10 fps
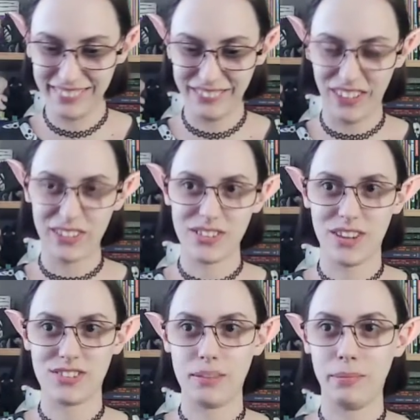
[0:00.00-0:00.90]
Water
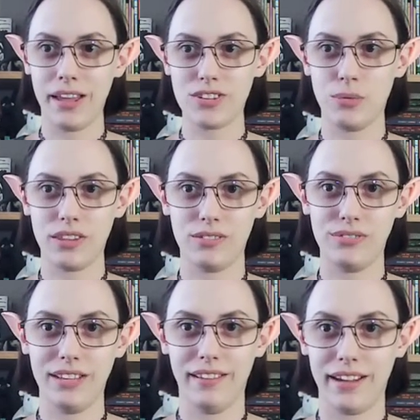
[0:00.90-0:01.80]
signs get blessed with a
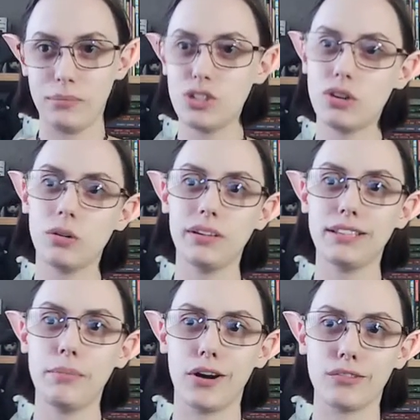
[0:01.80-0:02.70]
feline, but you can only
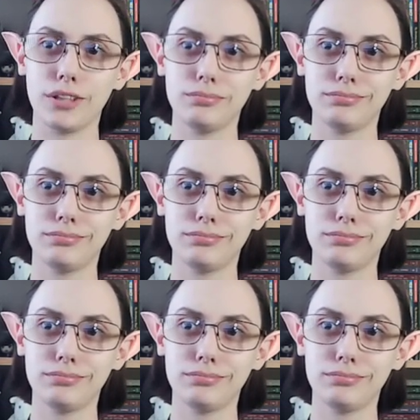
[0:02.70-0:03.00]
see part of it.